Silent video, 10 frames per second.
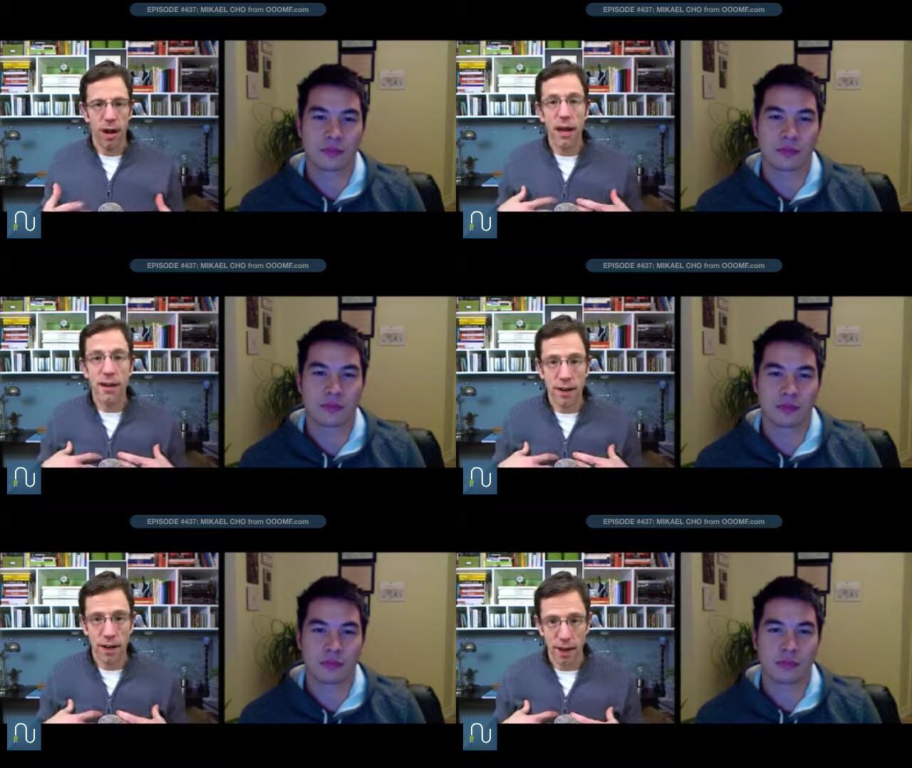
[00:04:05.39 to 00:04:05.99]
Speaker 1: I,
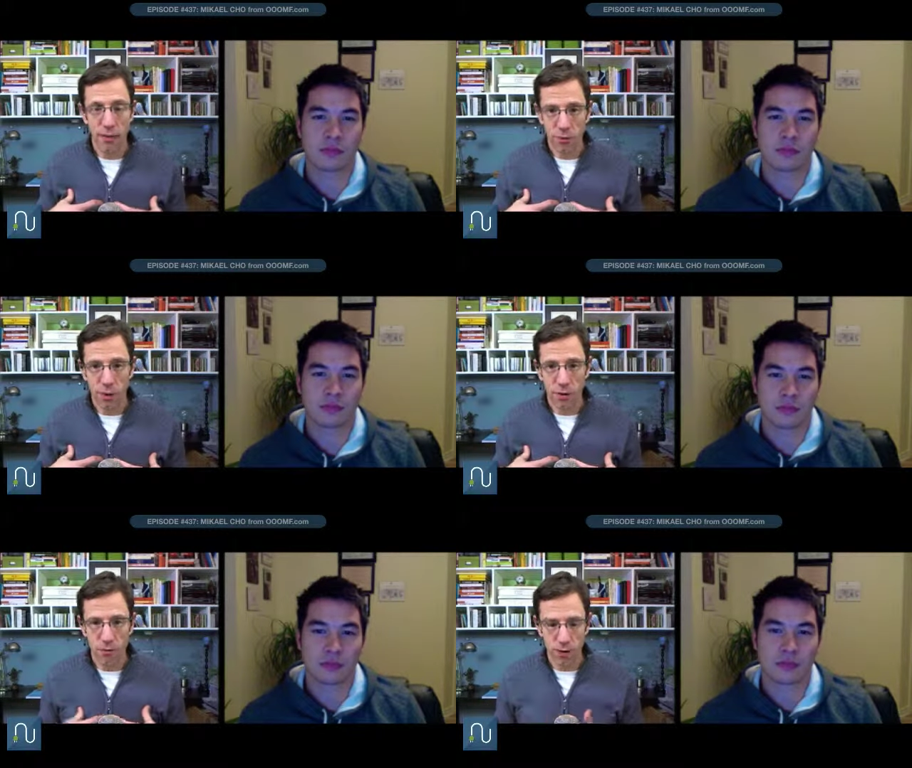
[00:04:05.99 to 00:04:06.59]
I now have
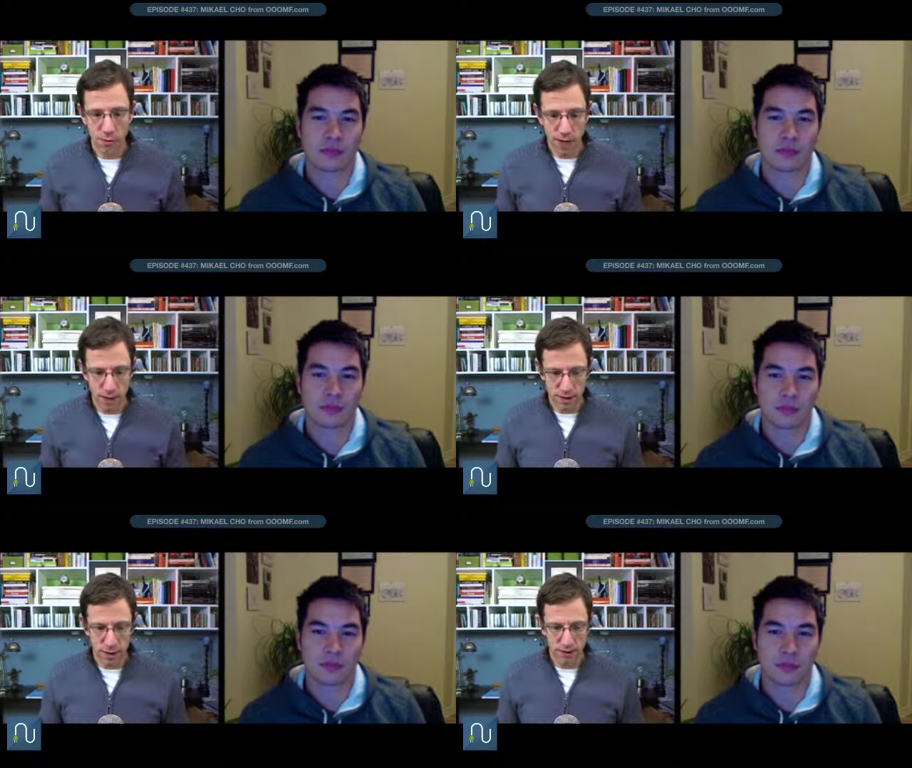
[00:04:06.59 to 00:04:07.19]
343
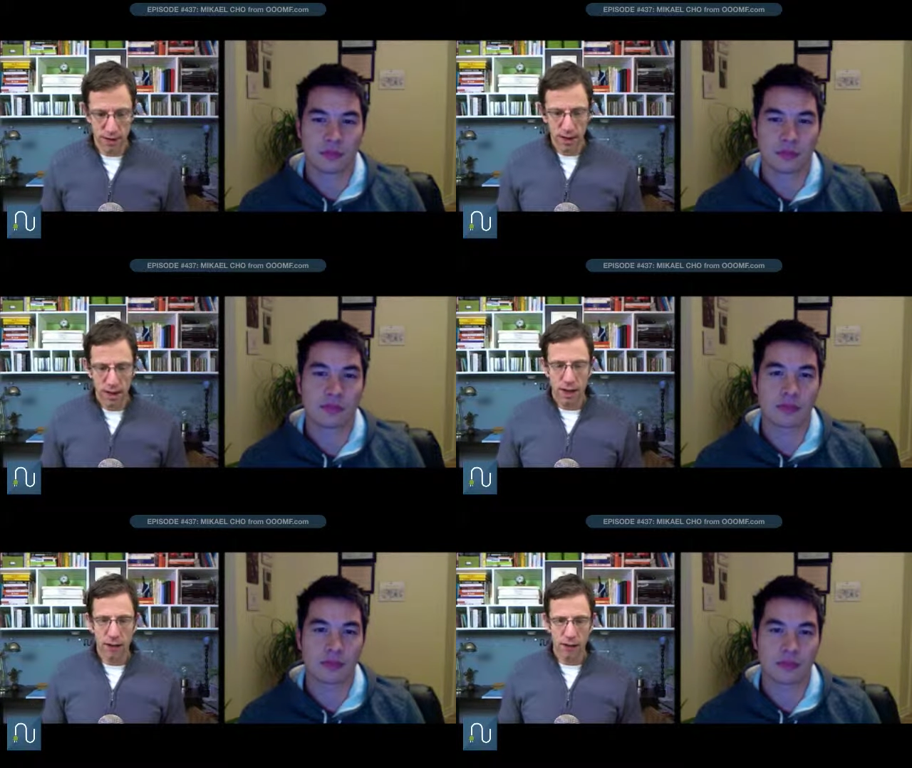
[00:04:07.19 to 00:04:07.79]
days left
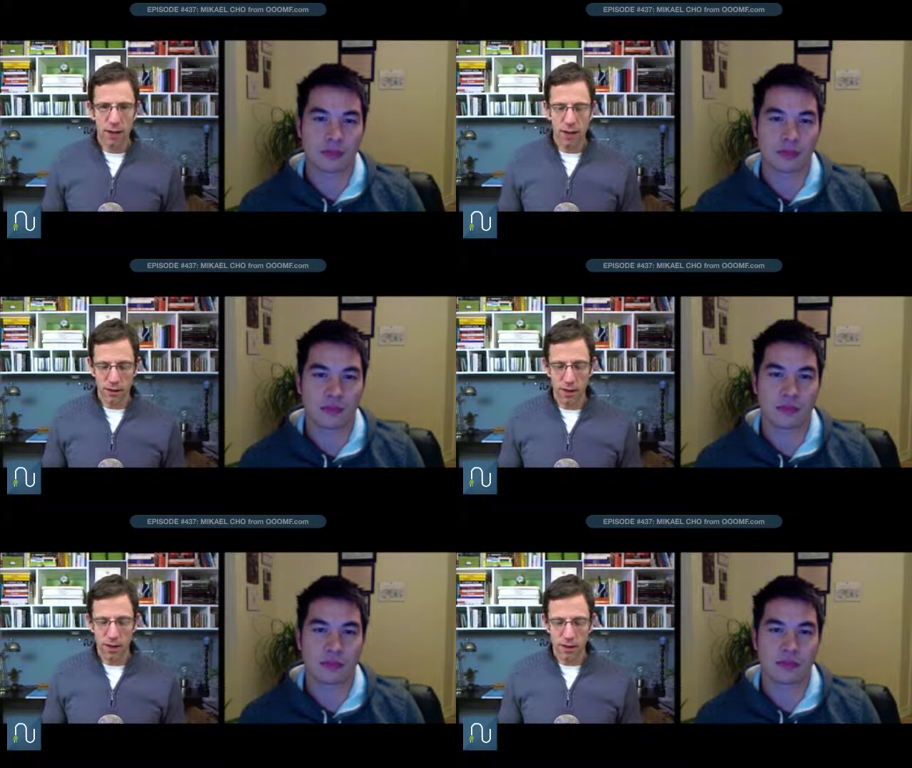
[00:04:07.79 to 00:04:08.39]
uh, until I
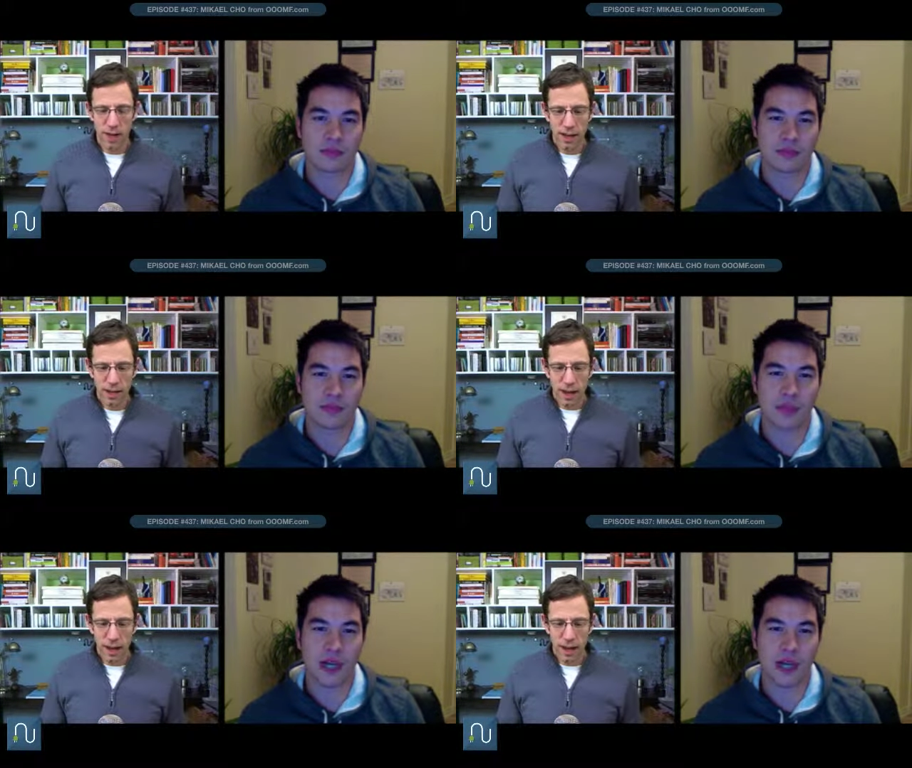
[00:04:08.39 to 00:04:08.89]
launch. Right.